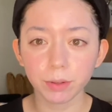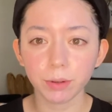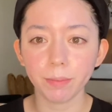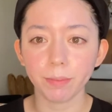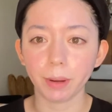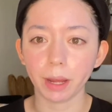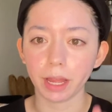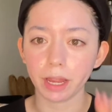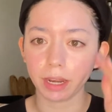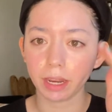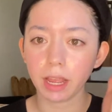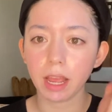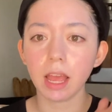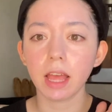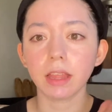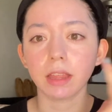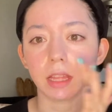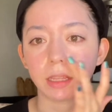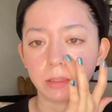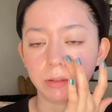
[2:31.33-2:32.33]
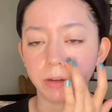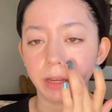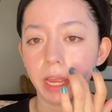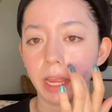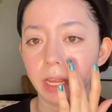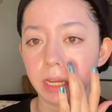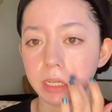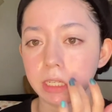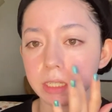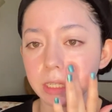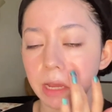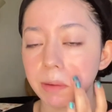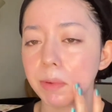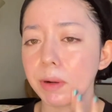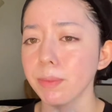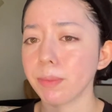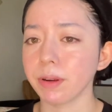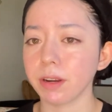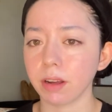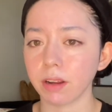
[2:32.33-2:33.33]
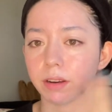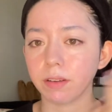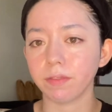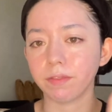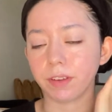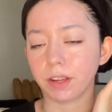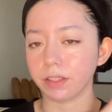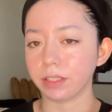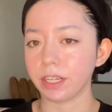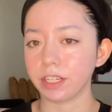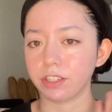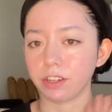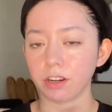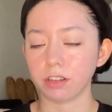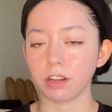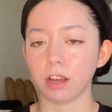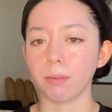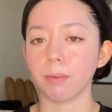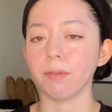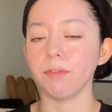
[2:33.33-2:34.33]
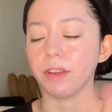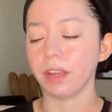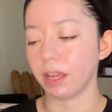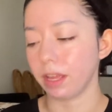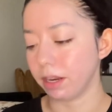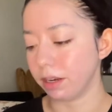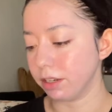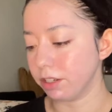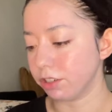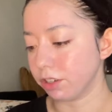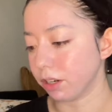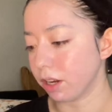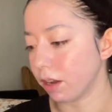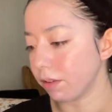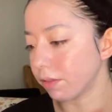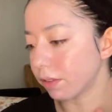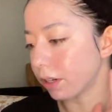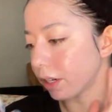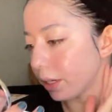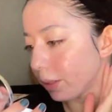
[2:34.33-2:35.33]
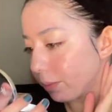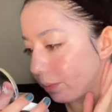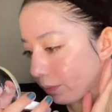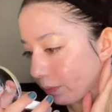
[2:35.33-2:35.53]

but that's okay because I'm going to put on foundation on top of it and it should cover it.